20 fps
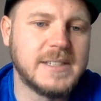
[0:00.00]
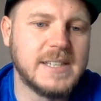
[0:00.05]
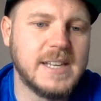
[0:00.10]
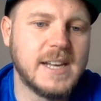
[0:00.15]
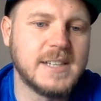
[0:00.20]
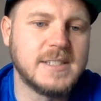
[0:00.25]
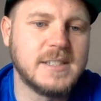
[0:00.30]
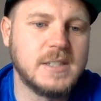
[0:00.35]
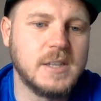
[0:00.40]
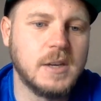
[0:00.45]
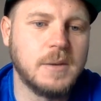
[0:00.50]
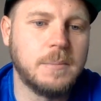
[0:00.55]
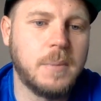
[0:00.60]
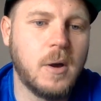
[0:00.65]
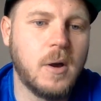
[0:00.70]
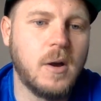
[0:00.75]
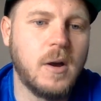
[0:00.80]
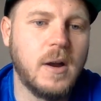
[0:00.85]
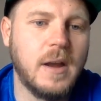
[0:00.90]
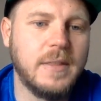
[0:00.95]
He hasn't took
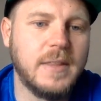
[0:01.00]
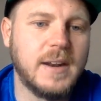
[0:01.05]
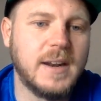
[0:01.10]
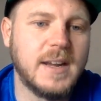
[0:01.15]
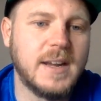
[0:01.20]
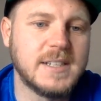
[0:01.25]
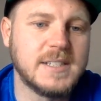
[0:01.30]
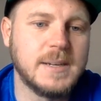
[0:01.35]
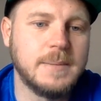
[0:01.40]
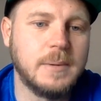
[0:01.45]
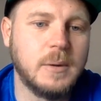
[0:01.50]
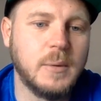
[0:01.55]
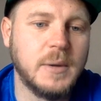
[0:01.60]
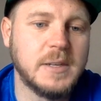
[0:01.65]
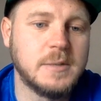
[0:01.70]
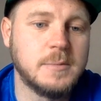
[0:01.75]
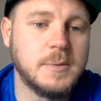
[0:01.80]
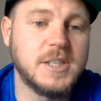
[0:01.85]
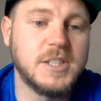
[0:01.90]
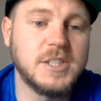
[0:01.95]
part in the last couple of
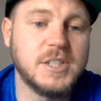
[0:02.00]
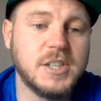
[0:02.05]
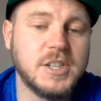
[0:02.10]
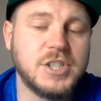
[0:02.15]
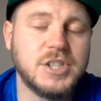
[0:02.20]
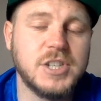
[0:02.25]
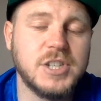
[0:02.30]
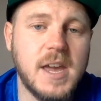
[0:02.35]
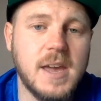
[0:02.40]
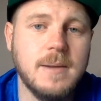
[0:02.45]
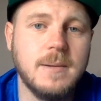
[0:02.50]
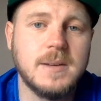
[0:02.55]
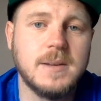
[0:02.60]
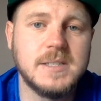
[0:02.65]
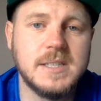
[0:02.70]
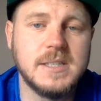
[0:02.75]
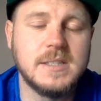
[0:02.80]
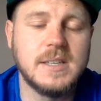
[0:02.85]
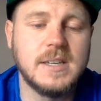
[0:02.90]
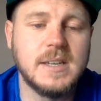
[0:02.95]
weeks, which is a shame because
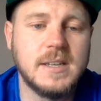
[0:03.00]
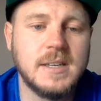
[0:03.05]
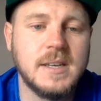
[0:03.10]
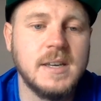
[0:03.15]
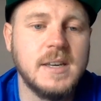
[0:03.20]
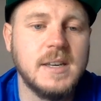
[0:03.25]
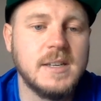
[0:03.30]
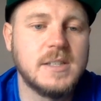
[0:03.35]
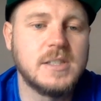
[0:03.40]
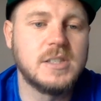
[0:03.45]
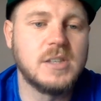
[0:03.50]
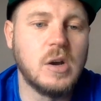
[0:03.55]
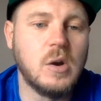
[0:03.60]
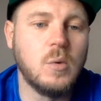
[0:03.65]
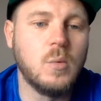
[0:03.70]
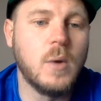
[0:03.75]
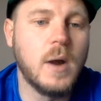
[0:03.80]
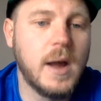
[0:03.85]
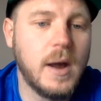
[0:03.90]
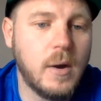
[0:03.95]
he did so
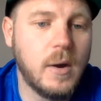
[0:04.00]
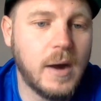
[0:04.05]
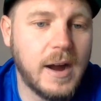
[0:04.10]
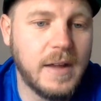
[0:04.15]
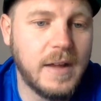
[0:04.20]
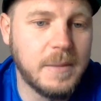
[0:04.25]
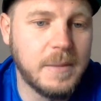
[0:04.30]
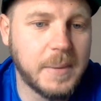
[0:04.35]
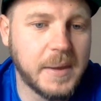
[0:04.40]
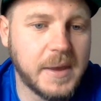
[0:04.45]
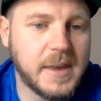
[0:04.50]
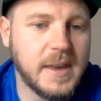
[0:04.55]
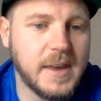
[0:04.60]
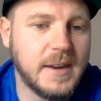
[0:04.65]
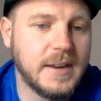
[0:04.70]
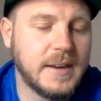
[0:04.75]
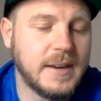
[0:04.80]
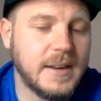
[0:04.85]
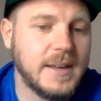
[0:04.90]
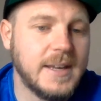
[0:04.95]
well at the
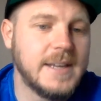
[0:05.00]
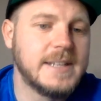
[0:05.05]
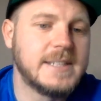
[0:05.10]
beginning.